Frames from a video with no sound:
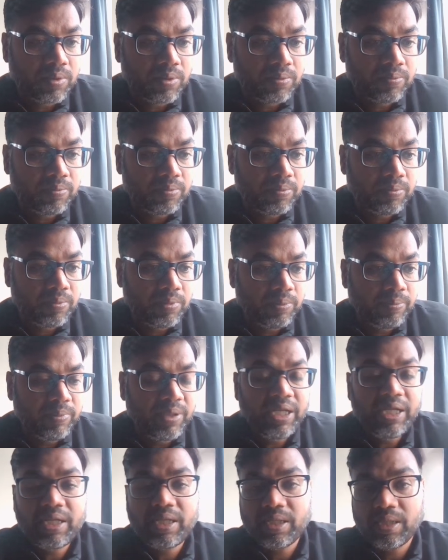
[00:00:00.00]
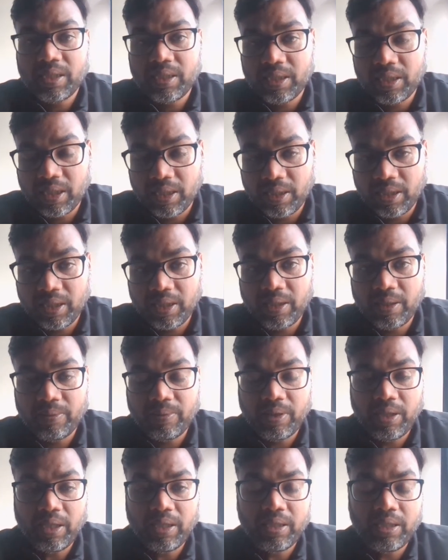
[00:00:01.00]
meet in
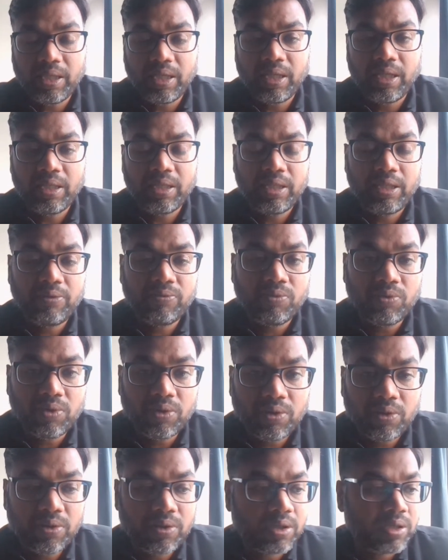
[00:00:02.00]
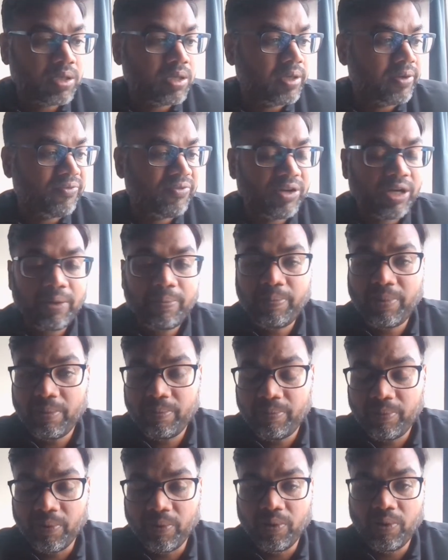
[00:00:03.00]
the world, different
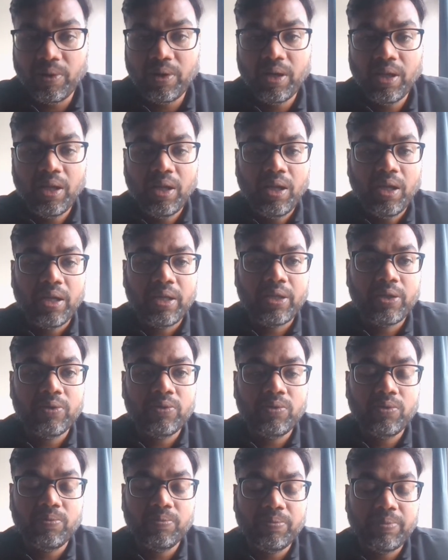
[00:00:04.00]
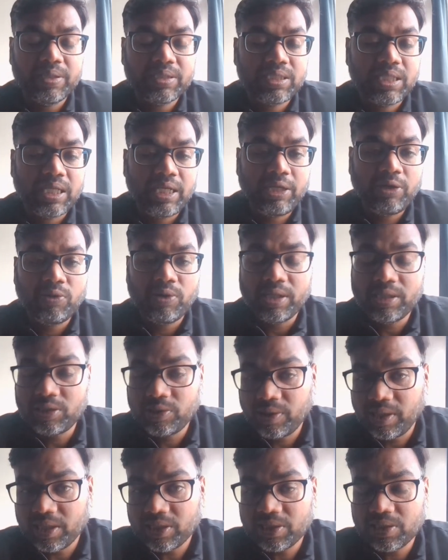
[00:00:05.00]
people, you basically your
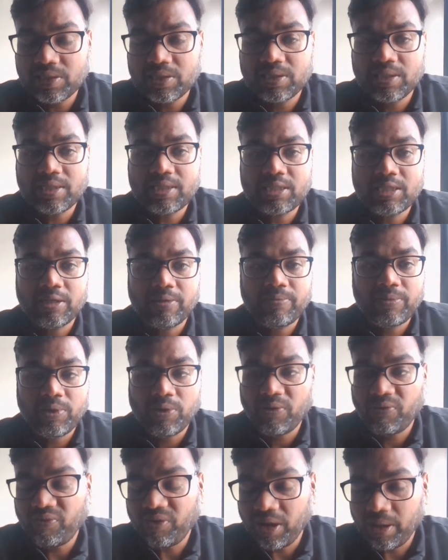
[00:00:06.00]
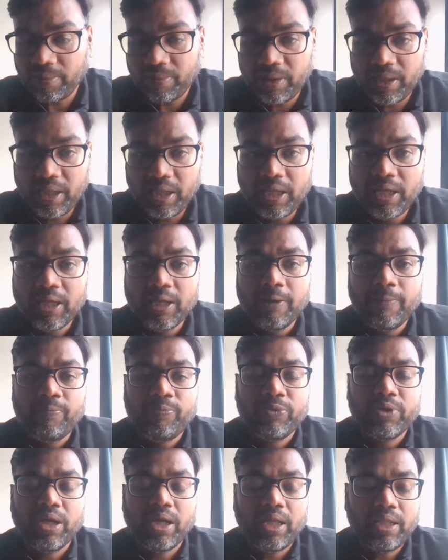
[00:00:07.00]
education system, your family,
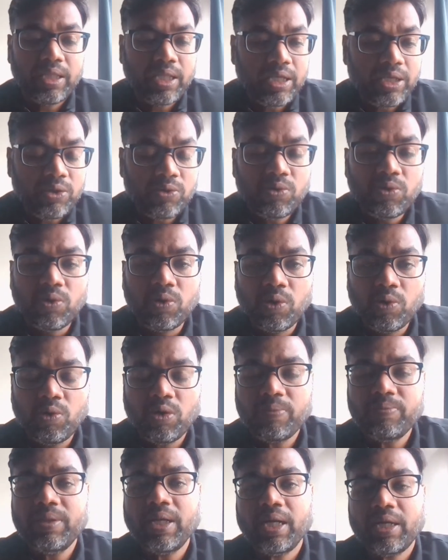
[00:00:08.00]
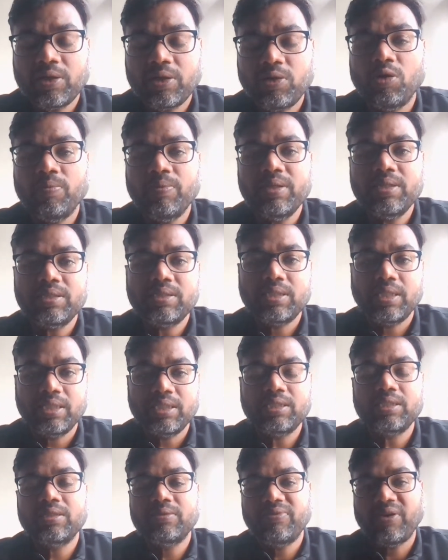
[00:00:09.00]
and then you grow up that common
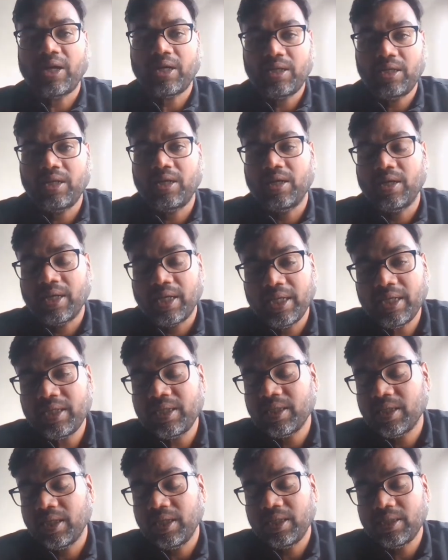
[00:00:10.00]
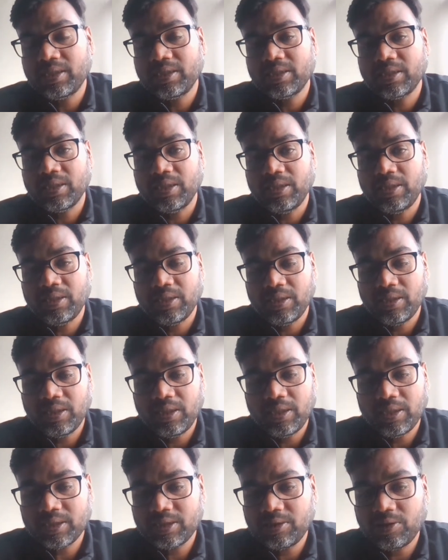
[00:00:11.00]
sense factor, right?
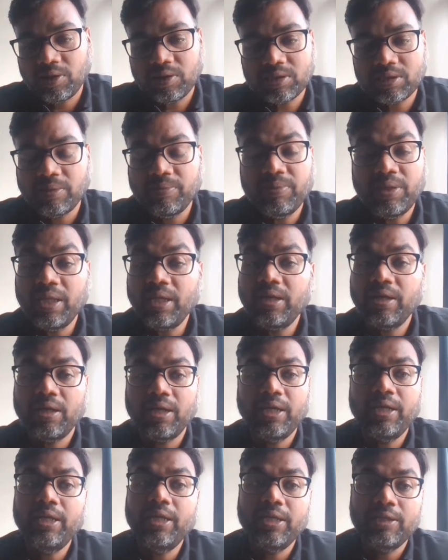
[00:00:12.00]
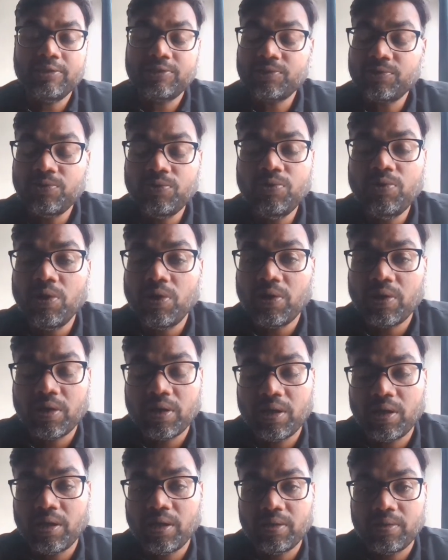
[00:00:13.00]
It's not something in a school
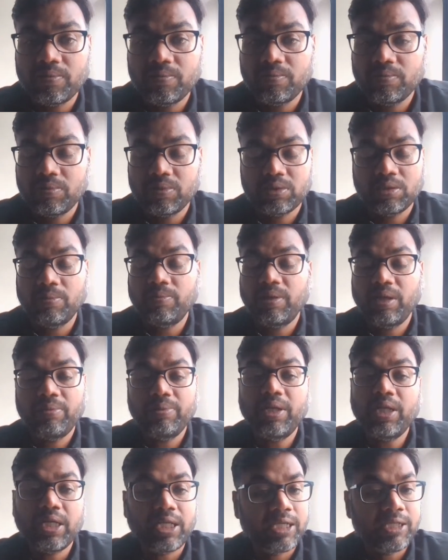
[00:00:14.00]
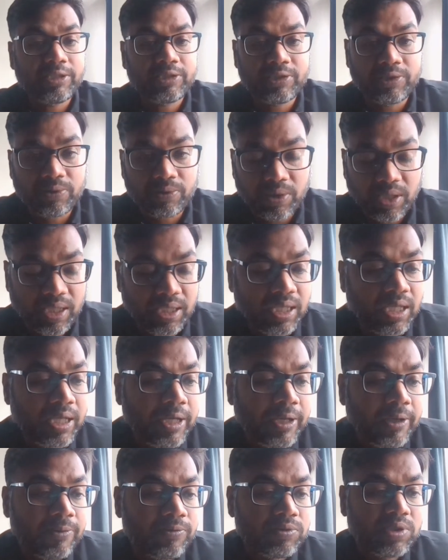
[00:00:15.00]
or somebody will teach you, right?
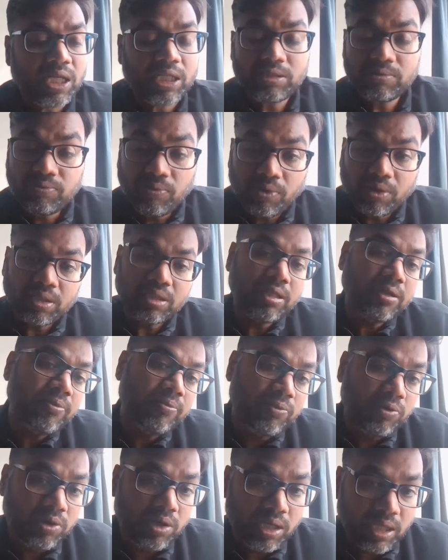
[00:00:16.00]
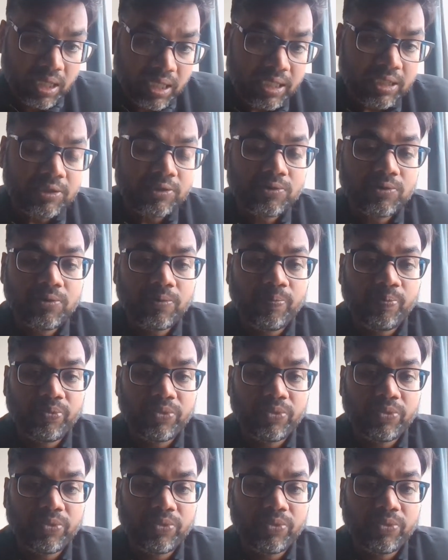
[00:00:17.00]
That's what they would like to